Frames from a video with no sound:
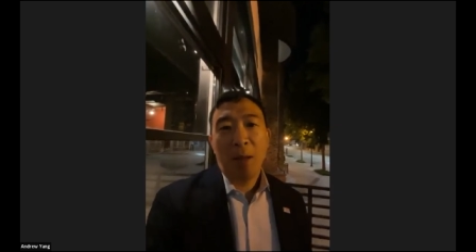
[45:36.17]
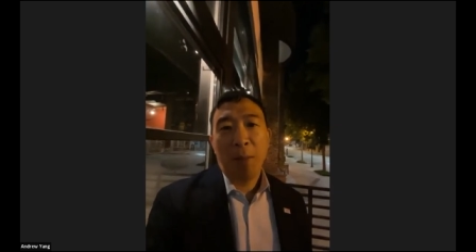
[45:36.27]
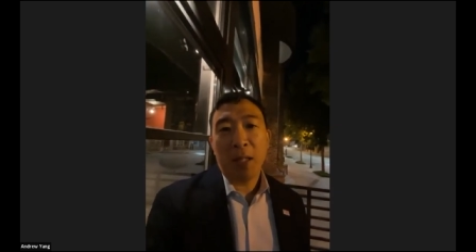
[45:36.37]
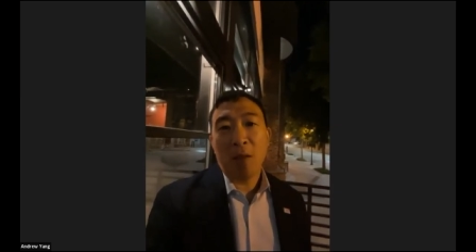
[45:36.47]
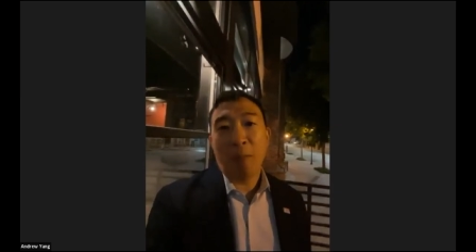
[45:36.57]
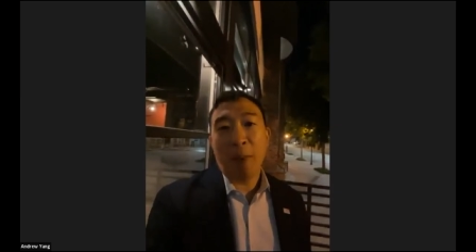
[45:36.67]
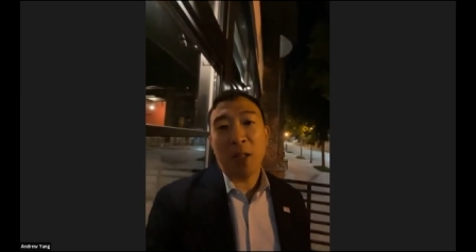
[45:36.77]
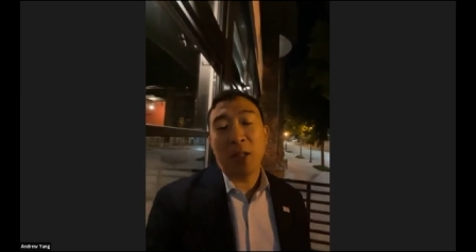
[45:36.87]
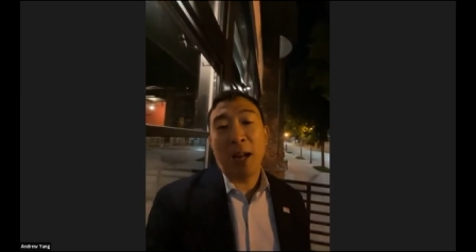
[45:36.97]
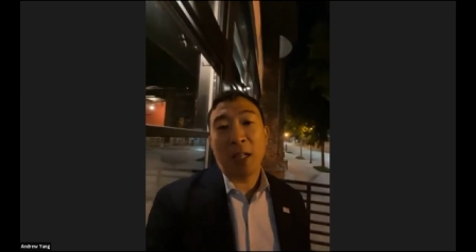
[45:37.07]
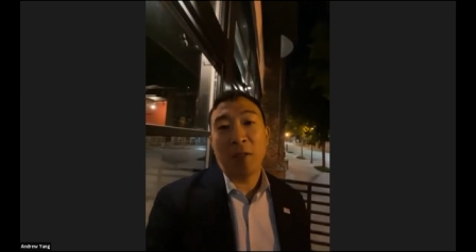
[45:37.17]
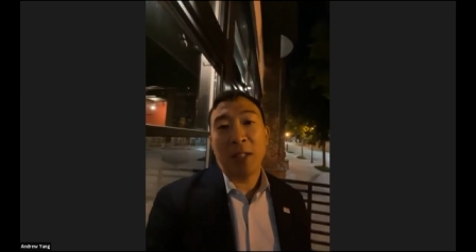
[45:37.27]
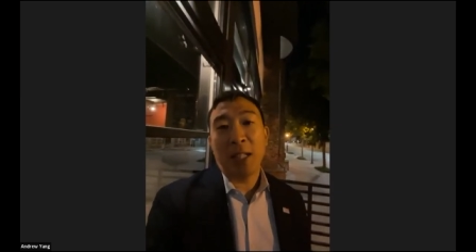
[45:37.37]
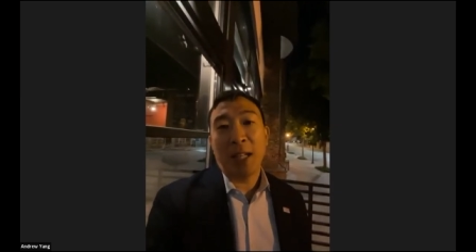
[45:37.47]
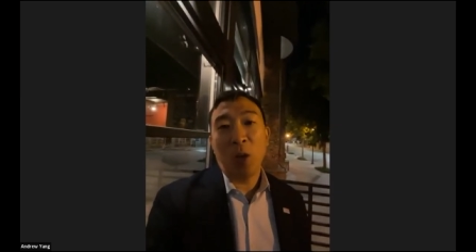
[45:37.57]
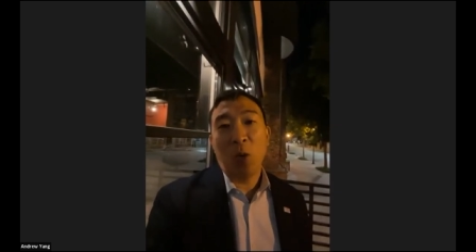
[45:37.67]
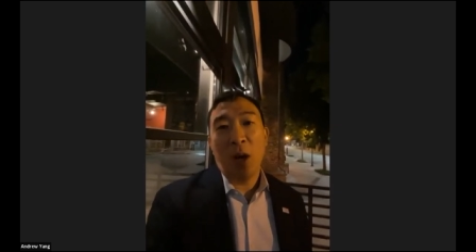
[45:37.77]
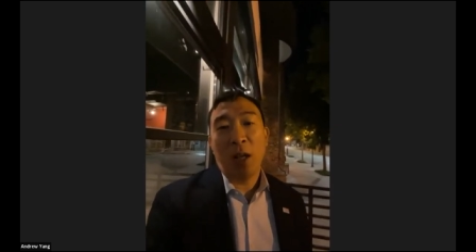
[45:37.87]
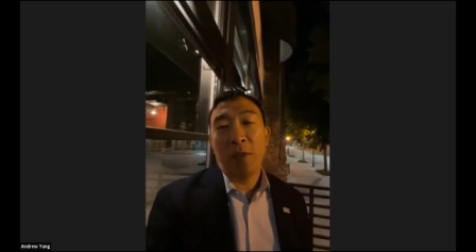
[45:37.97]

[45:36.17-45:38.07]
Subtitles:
because of passionate activists like you all.